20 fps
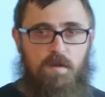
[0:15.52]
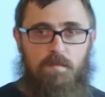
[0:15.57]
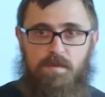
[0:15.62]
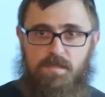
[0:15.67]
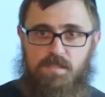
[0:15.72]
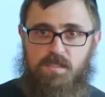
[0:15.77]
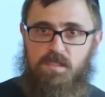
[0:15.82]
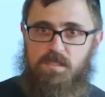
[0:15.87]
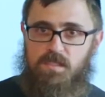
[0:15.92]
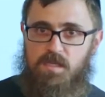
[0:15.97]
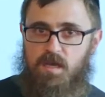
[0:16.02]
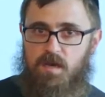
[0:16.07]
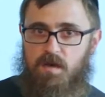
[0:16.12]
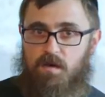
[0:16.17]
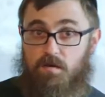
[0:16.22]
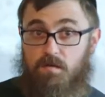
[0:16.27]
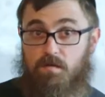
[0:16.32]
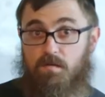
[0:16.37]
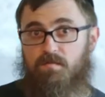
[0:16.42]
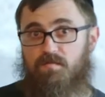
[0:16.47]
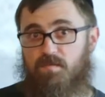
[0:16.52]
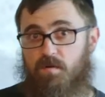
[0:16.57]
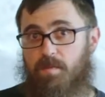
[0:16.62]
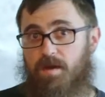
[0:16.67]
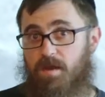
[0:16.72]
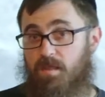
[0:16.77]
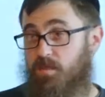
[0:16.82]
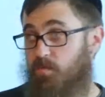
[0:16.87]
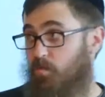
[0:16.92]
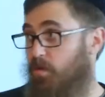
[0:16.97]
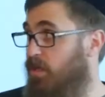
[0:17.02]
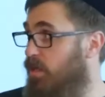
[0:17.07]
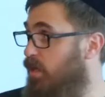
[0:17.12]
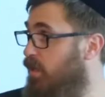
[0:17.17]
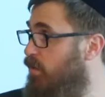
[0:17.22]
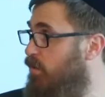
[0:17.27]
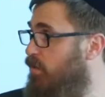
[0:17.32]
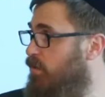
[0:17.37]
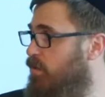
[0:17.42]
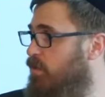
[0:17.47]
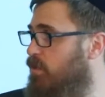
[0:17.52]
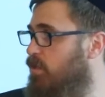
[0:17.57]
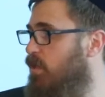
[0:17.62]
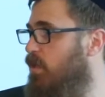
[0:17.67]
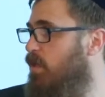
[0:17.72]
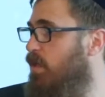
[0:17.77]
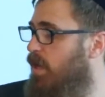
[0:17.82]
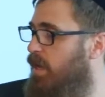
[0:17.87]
been in business now for about 3 years,